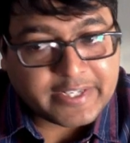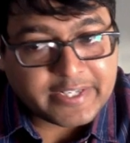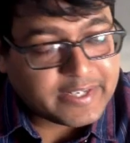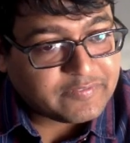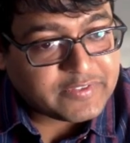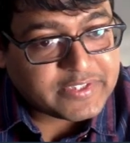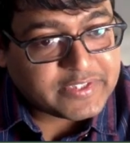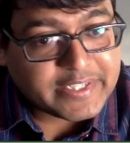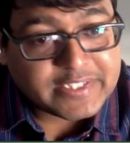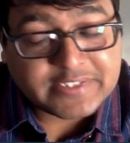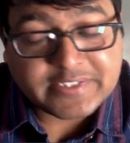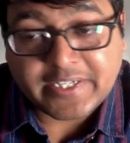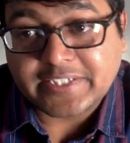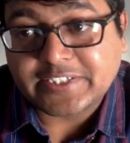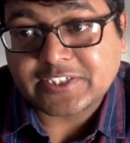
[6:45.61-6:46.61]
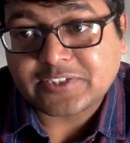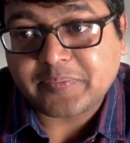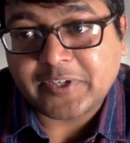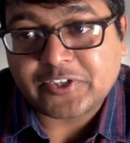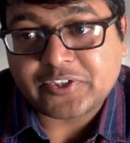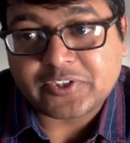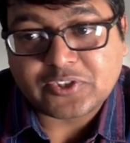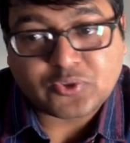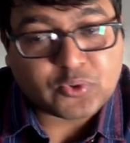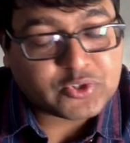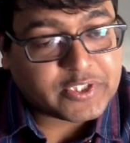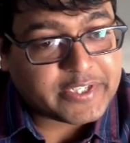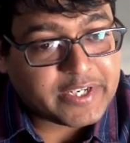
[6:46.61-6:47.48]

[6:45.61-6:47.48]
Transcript: and everything else that I just mentioned, the social